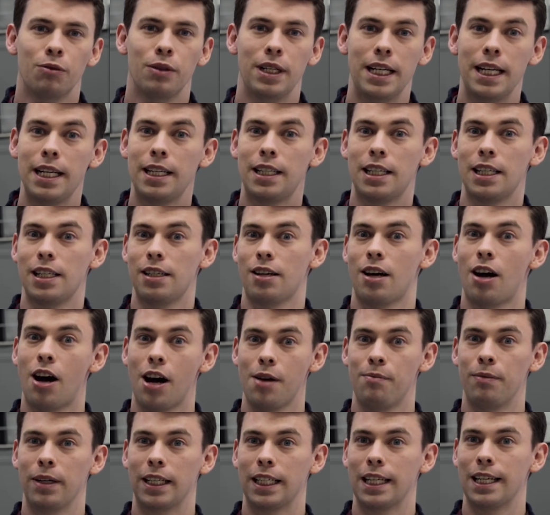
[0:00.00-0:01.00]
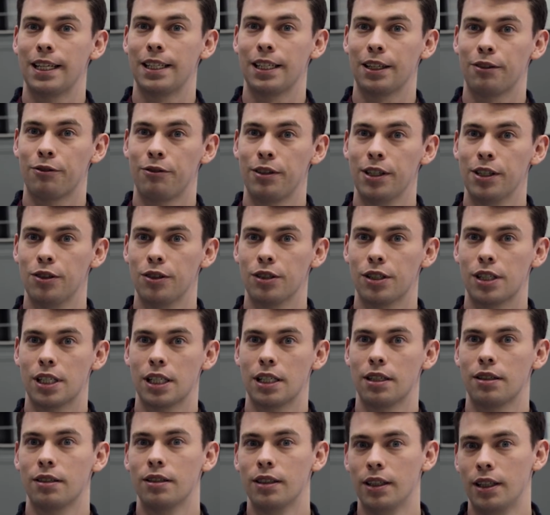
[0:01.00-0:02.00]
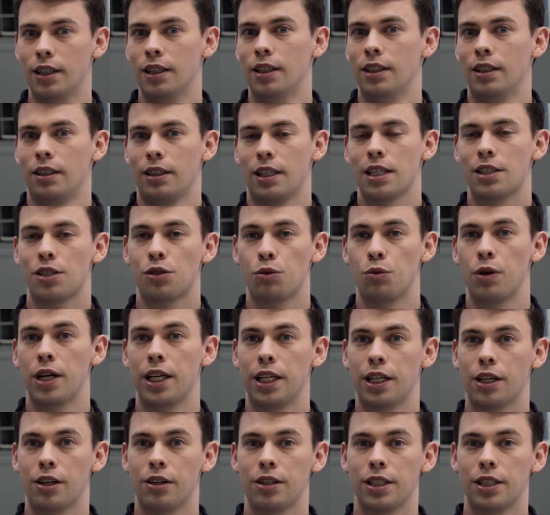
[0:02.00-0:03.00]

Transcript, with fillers: we need the high magnetic fields and that's the way you're